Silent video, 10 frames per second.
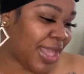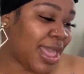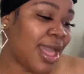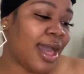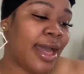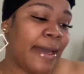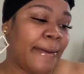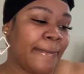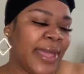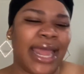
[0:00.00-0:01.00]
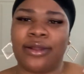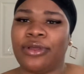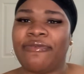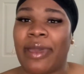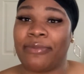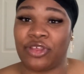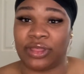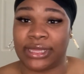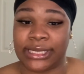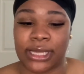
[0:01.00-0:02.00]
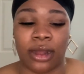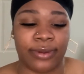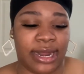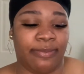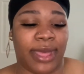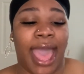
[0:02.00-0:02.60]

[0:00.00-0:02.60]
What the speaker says: I don't know if I mentioned this already, but I